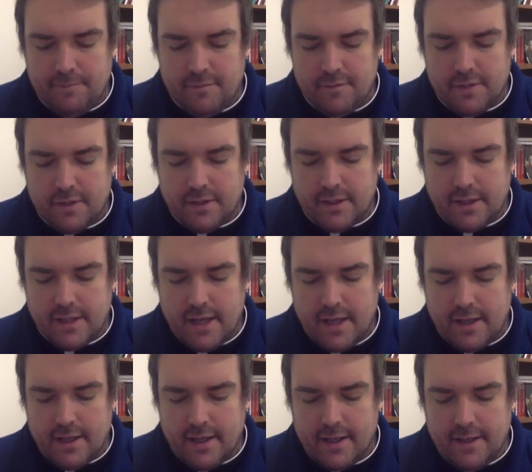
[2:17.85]
If you click that
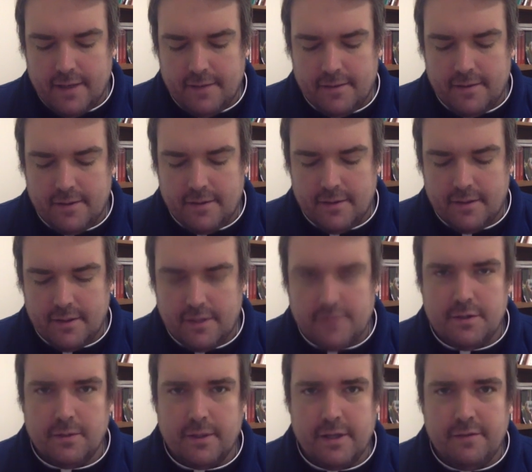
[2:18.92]
I, it
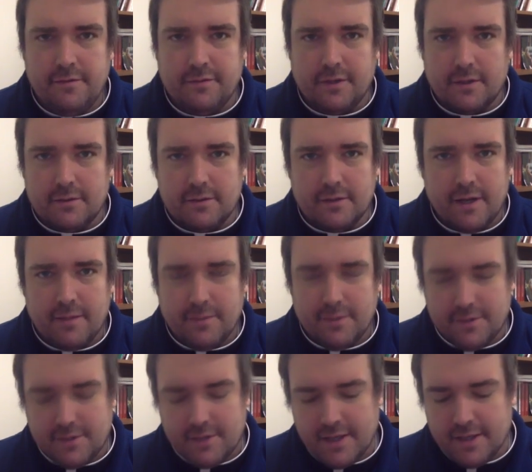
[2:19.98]
gives you info. How
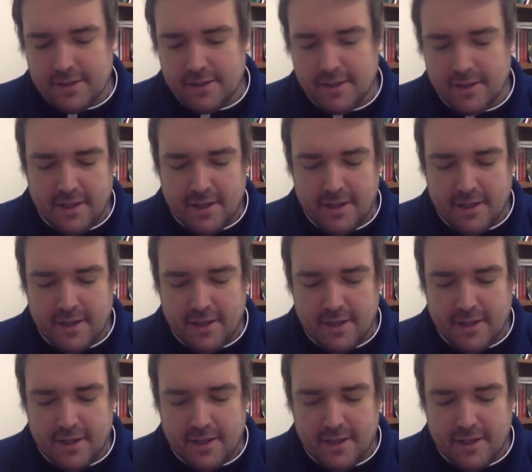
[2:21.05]
about that?